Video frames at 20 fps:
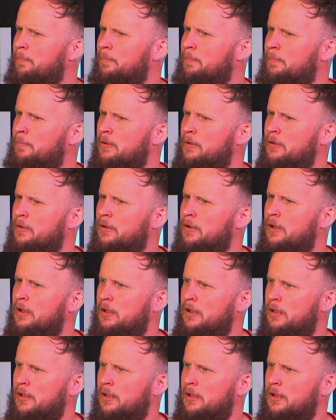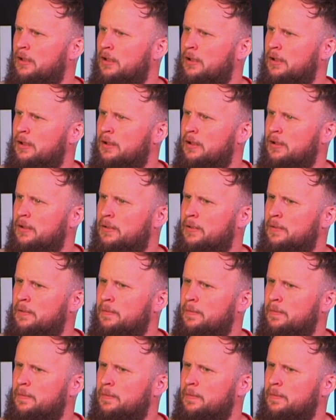Nobody speaks.